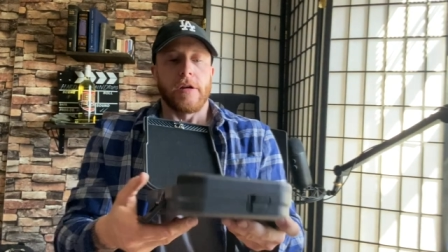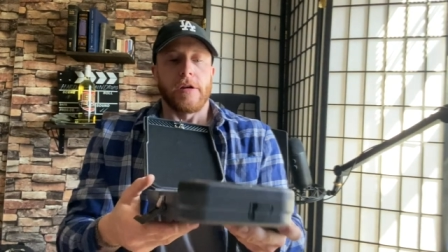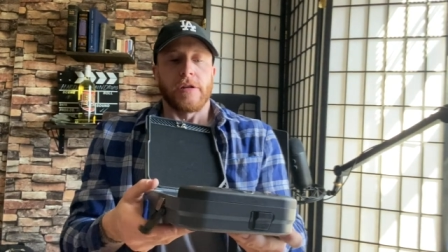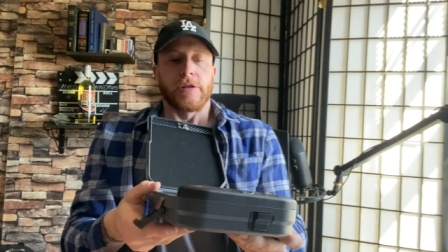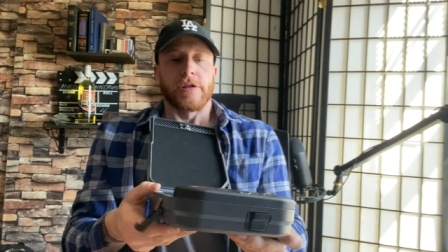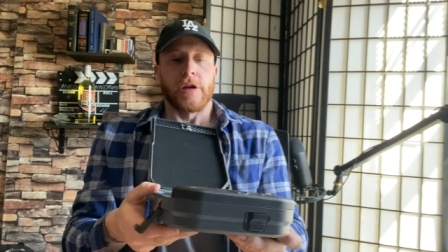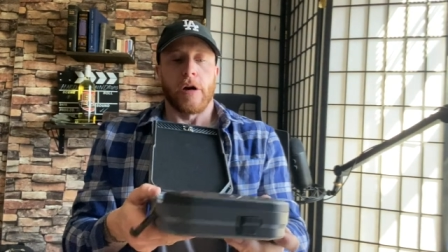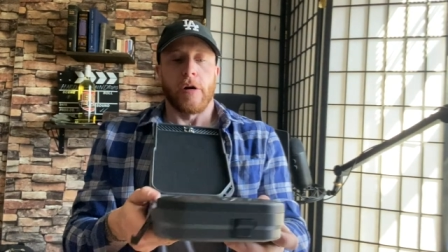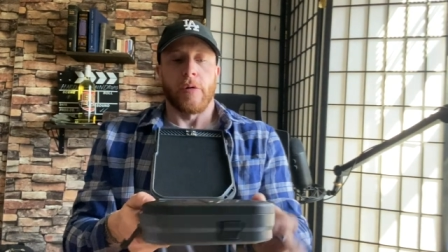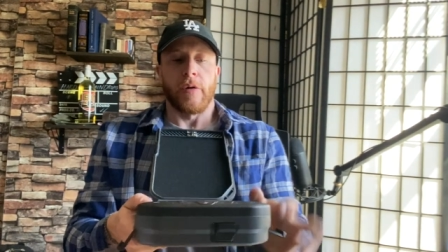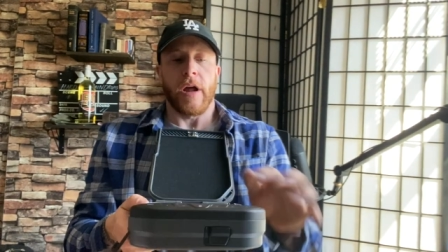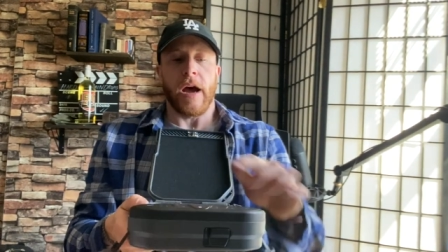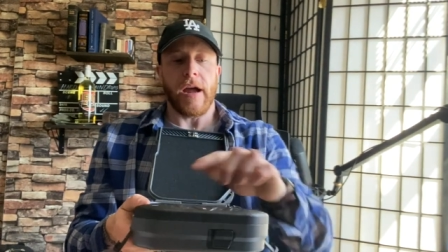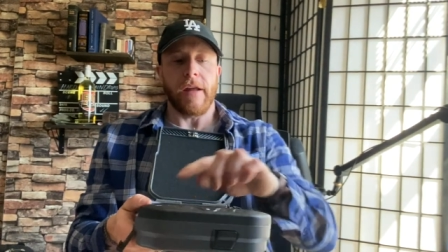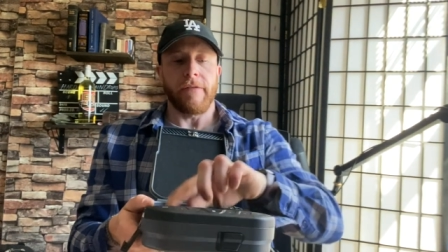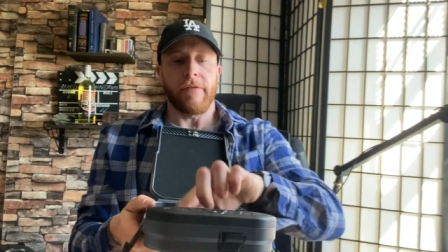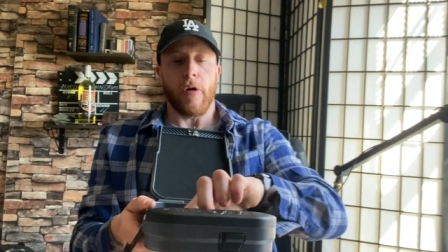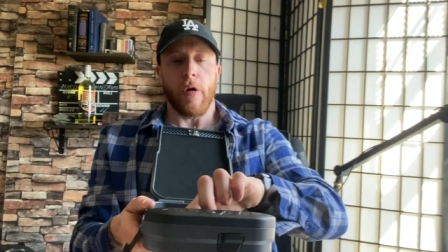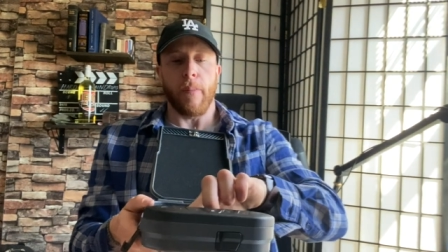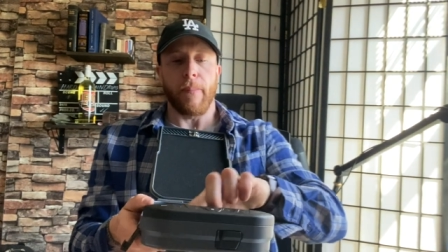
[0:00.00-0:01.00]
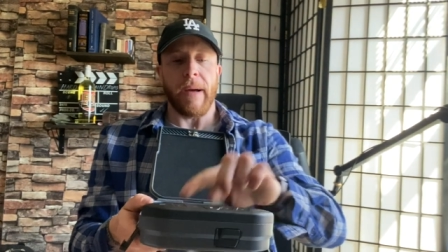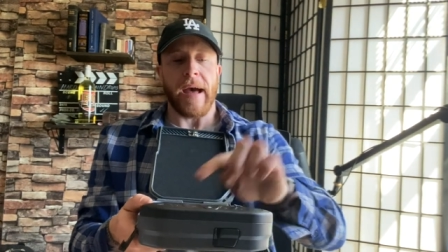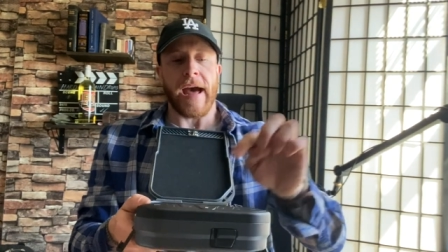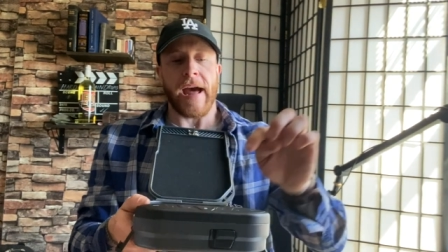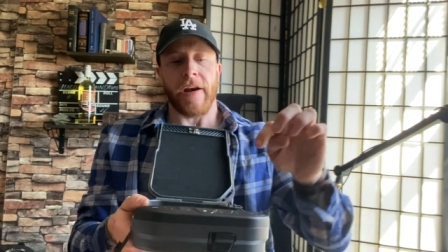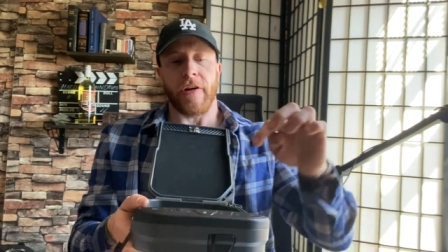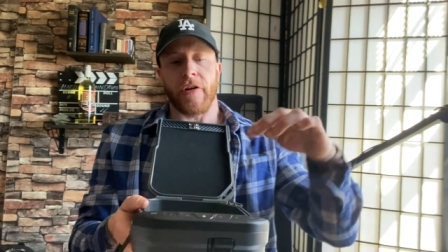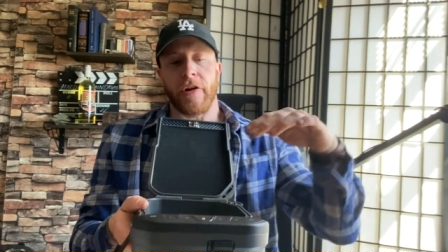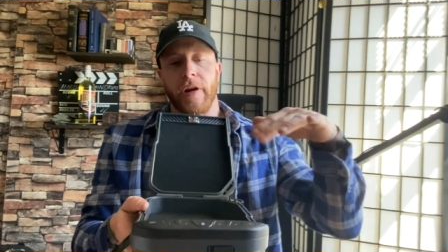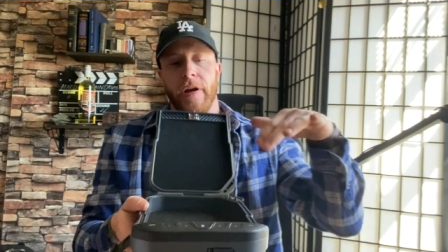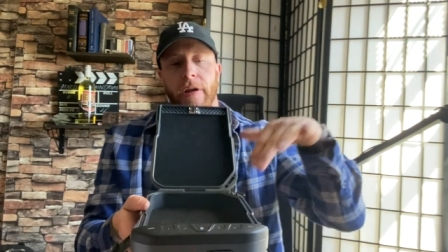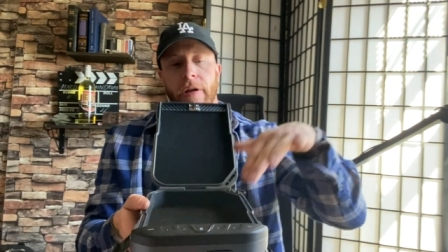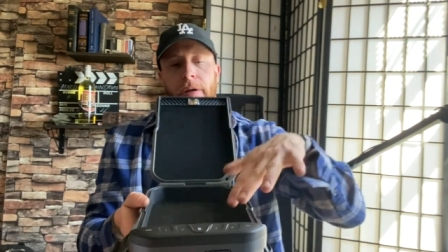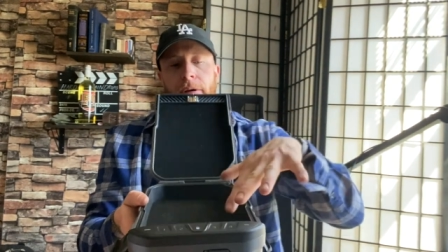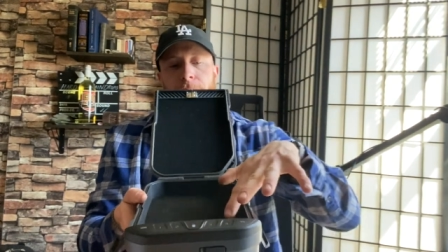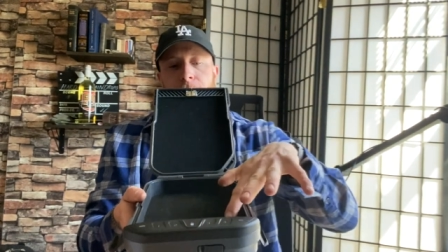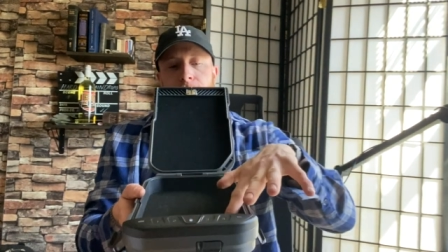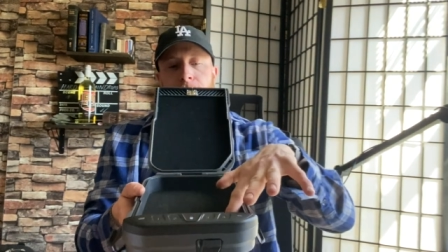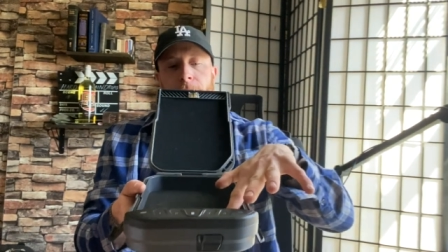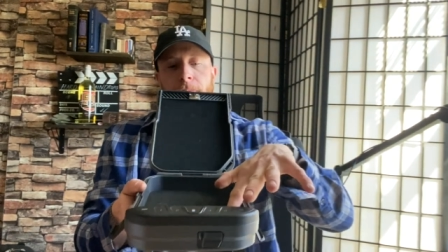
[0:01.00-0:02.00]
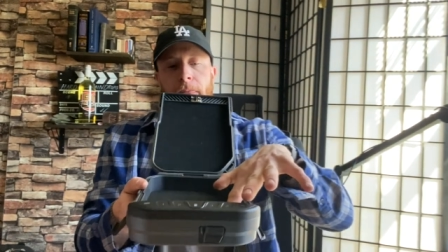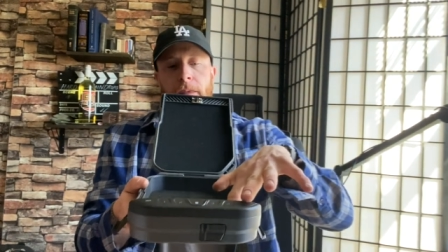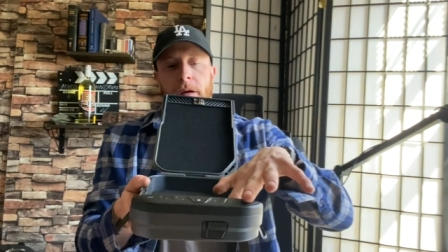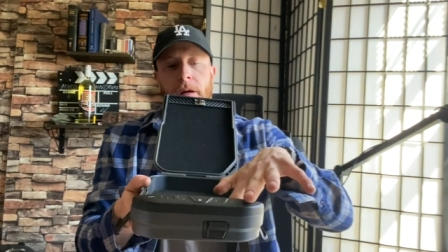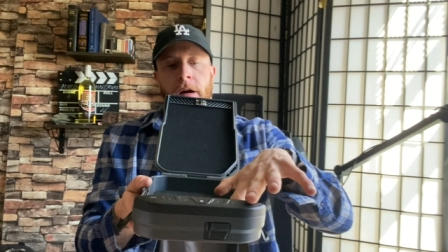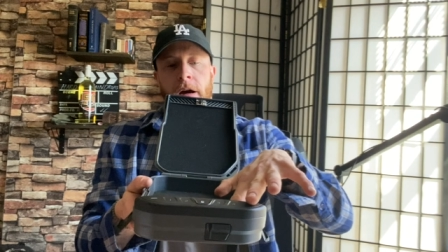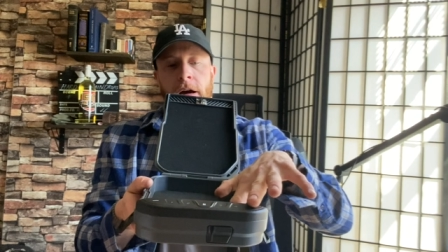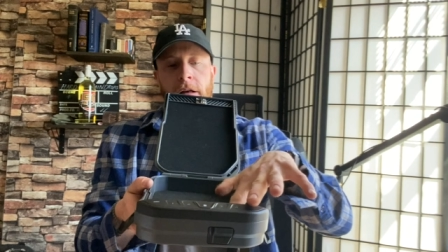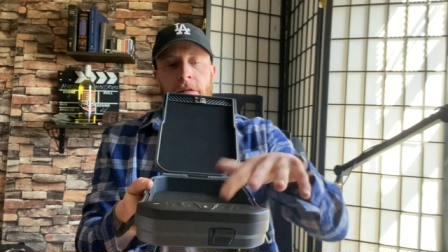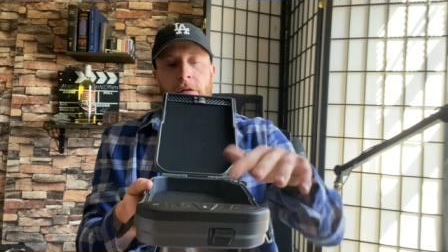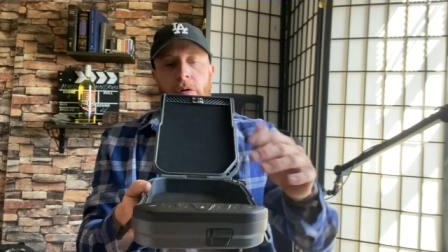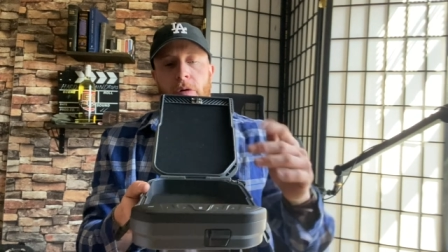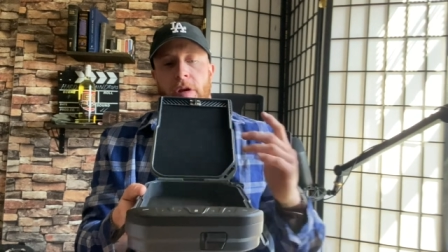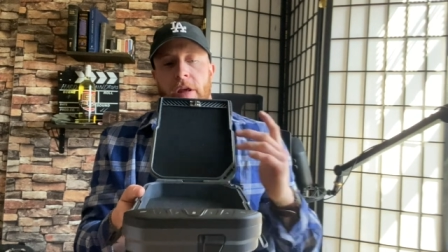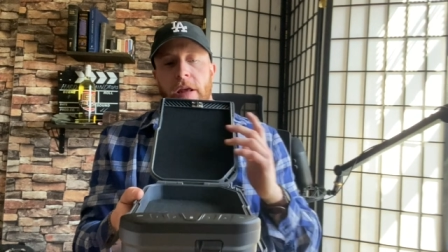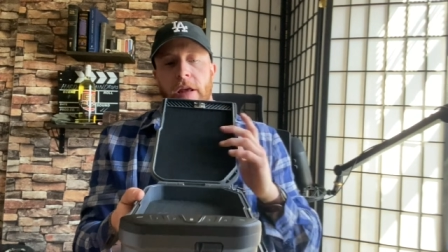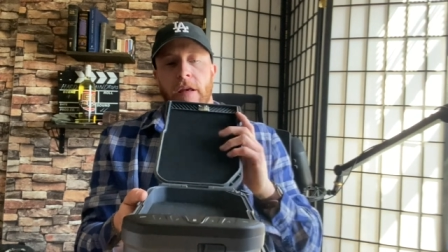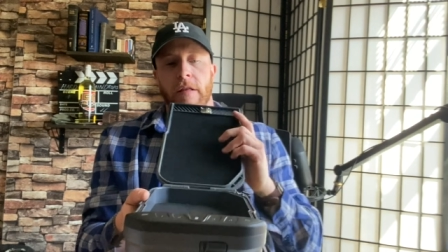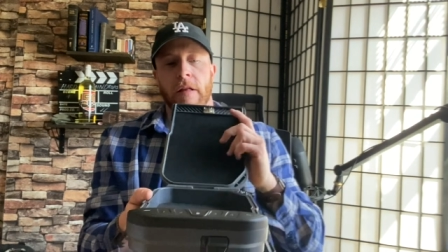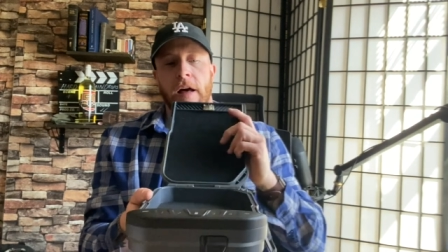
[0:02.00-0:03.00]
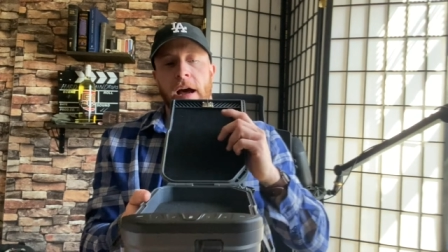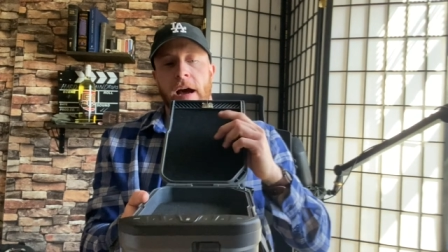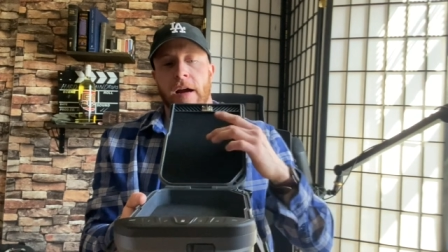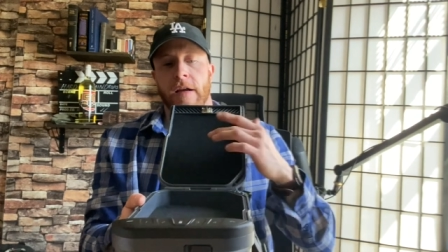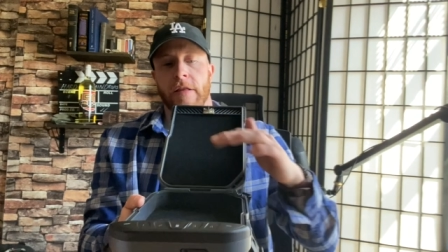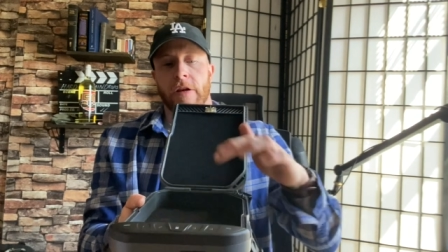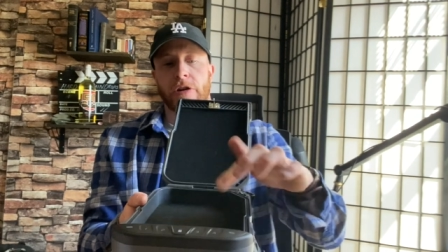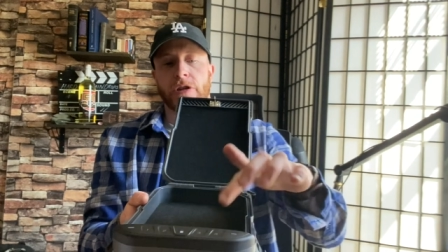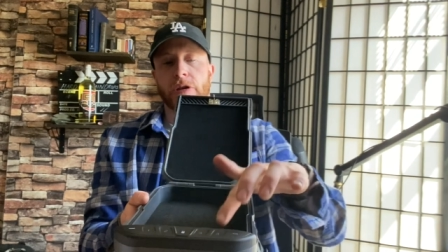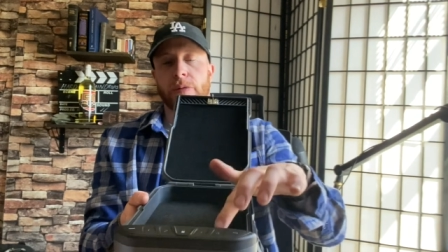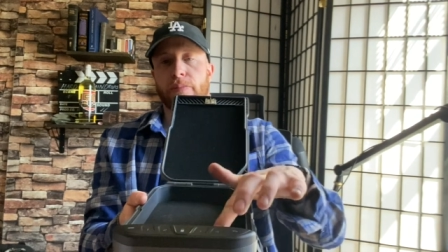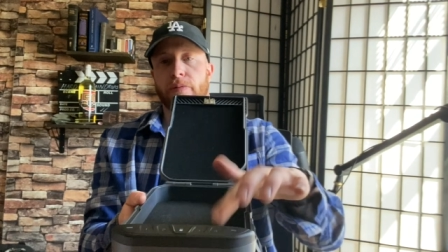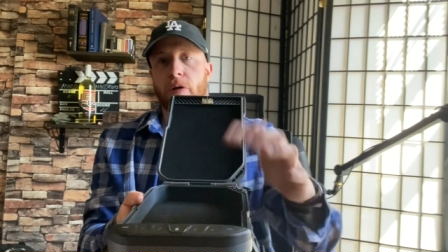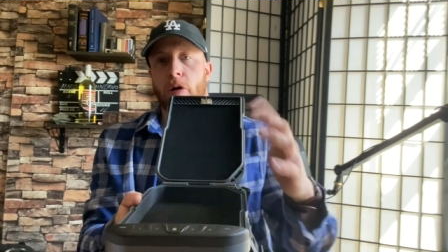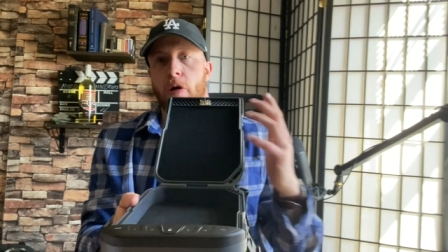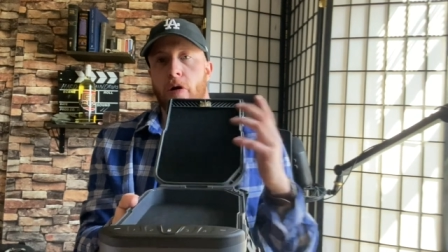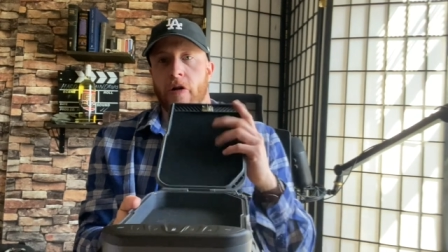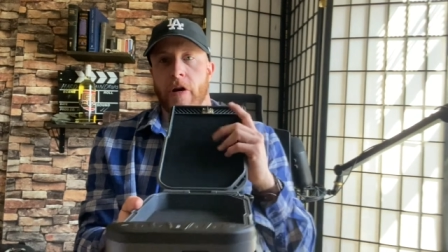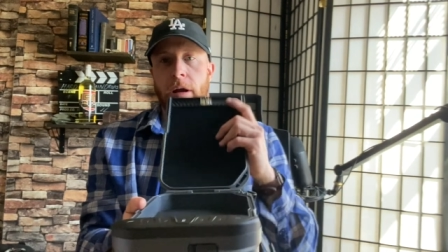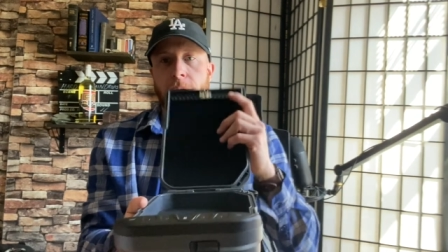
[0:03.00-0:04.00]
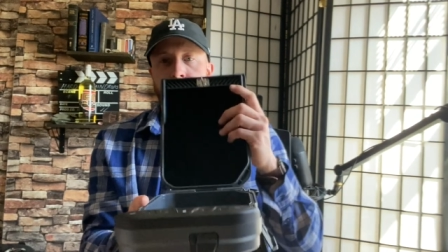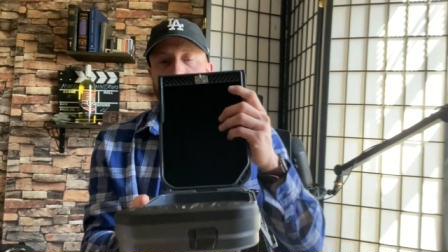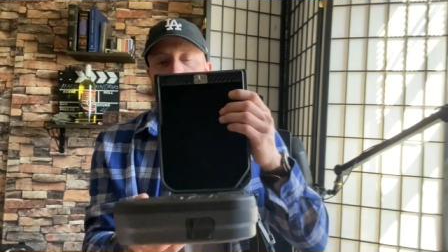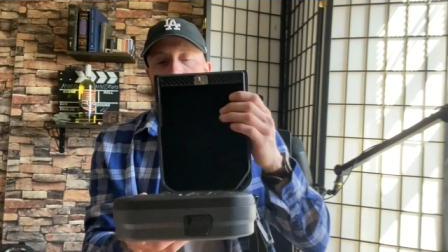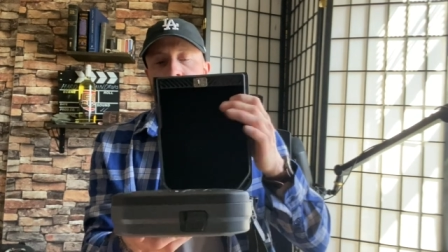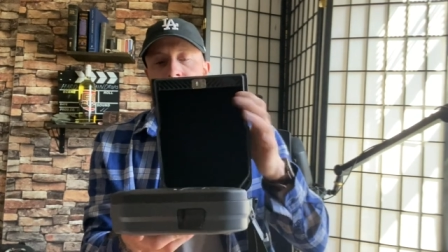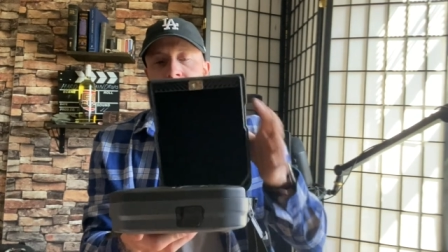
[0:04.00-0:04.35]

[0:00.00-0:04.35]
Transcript: So nine volt battery, uh, little key lock. There's a program button